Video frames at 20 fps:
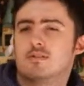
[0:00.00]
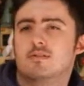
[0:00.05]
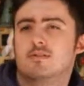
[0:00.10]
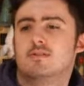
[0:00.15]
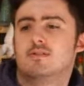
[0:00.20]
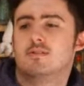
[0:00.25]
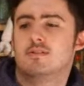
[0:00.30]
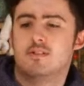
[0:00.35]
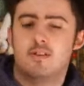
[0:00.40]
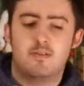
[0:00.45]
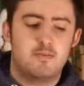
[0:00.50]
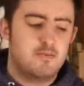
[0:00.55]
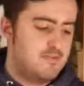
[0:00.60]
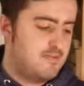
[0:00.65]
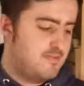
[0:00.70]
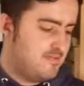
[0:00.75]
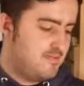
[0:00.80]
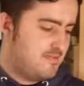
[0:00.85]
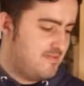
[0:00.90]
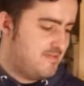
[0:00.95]
Oh,
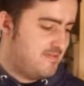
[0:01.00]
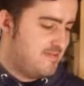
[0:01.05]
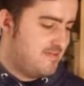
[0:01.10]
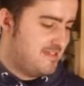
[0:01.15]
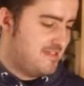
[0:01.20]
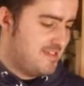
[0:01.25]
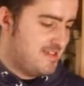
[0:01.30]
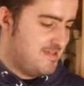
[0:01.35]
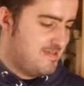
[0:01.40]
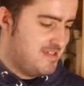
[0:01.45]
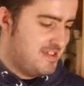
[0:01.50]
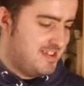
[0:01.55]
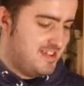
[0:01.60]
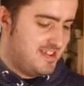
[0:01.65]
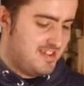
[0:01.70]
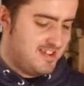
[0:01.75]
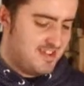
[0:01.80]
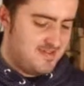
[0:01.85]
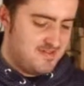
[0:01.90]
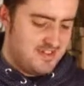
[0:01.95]
I mean,
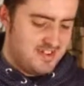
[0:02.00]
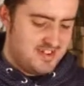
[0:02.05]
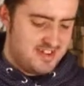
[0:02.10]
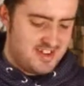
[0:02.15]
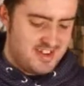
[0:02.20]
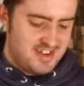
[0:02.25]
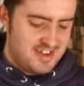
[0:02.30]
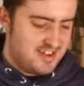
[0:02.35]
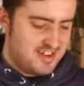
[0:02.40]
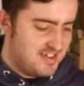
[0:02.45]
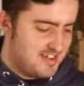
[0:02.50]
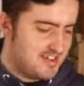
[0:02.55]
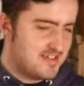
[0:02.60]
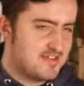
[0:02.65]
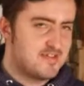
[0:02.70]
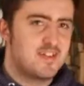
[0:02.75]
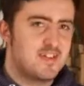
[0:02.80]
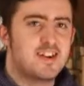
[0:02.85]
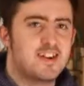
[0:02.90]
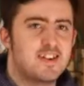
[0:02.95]
I wish I could just
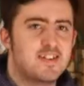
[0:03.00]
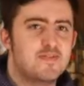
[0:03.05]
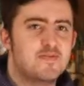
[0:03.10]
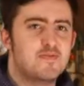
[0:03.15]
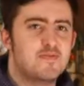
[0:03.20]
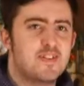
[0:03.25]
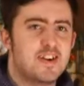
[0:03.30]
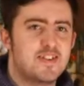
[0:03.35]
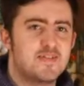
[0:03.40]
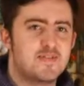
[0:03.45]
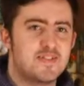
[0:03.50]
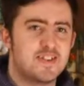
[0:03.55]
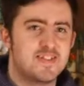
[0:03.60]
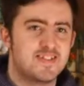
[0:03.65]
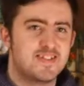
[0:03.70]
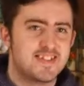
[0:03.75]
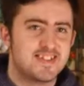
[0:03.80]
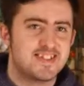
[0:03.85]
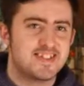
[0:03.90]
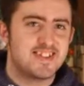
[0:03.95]
drive 5
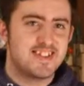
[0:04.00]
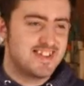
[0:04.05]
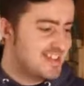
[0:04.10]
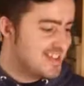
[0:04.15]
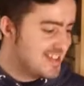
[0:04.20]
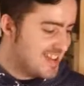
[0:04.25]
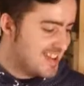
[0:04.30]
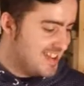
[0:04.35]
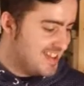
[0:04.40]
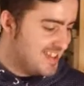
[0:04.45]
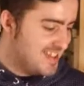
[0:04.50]
hours and just get there.